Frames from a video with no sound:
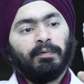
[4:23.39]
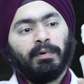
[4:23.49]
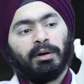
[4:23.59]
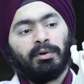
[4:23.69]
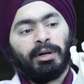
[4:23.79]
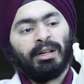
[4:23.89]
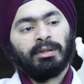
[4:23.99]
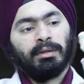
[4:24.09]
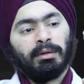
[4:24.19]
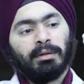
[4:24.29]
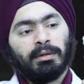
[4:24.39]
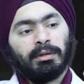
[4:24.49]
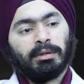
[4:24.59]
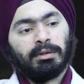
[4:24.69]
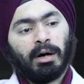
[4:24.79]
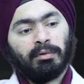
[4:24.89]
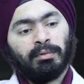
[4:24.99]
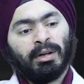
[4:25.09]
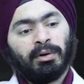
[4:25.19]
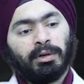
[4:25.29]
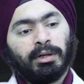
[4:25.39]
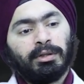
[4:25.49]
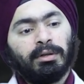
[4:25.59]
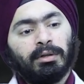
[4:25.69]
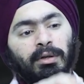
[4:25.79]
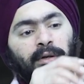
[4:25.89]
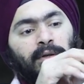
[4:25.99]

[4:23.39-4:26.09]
rotation, this is downward rotation.